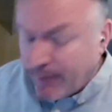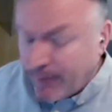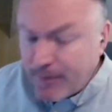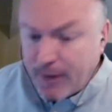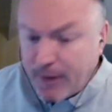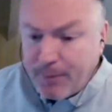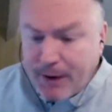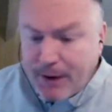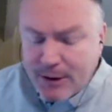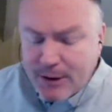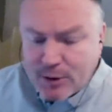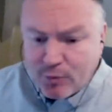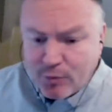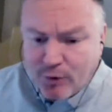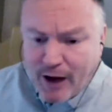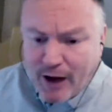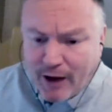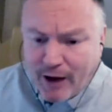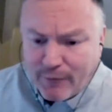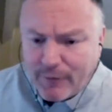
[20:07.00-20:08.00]
The best
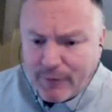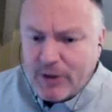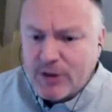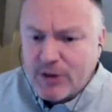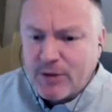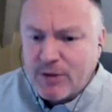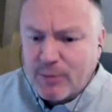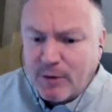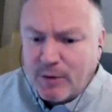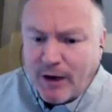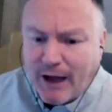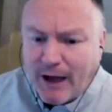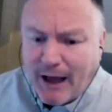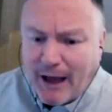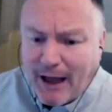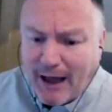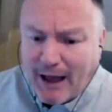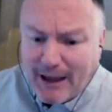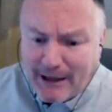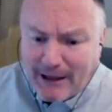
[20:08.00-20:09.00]
rag, Vincent will
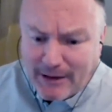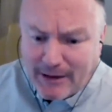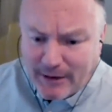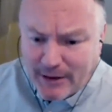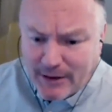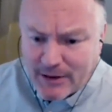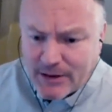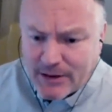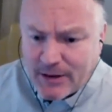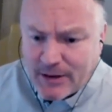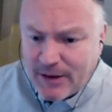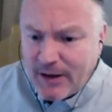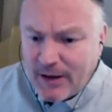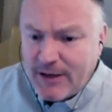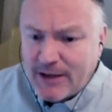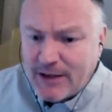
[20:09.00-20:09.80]
hate this, is